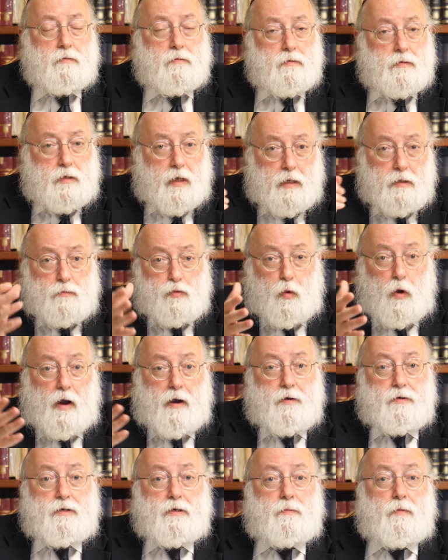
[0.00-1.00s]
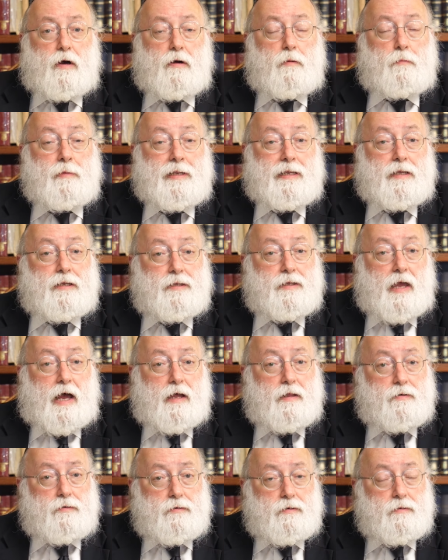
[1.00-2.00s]
sent wires a million
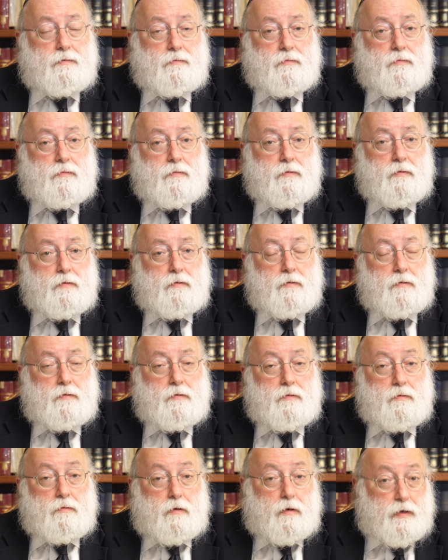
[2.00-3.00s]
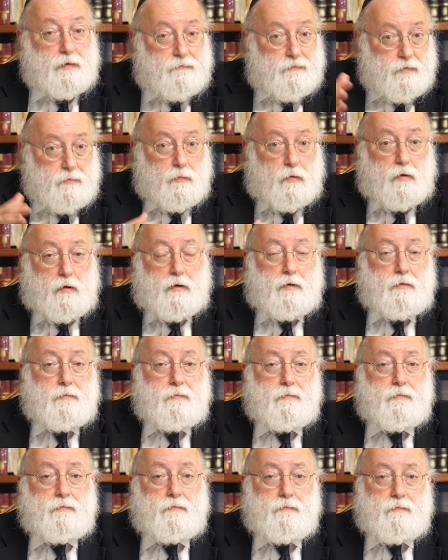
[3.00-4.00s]
dollars, or even more.
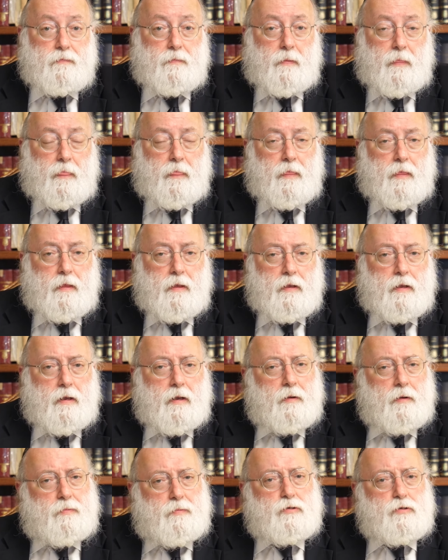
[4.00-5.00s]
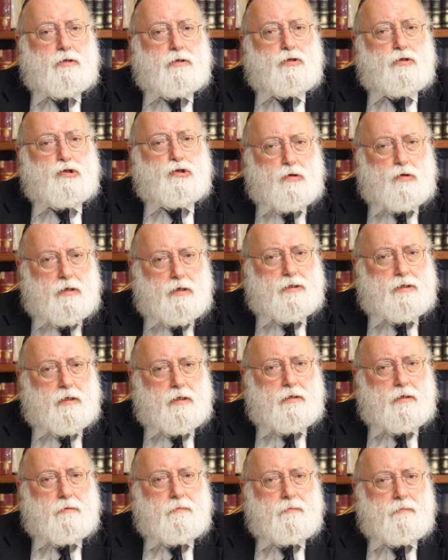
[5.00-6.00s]
Person
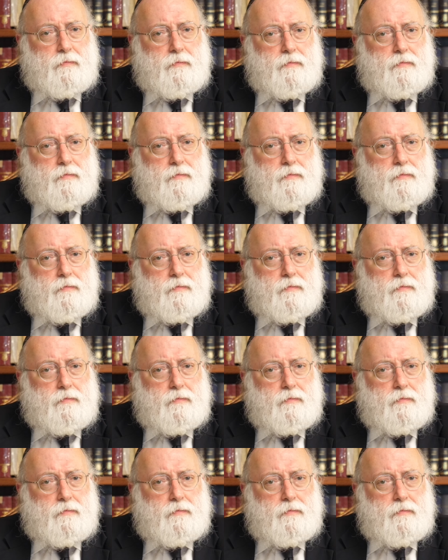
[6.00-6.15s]
trusted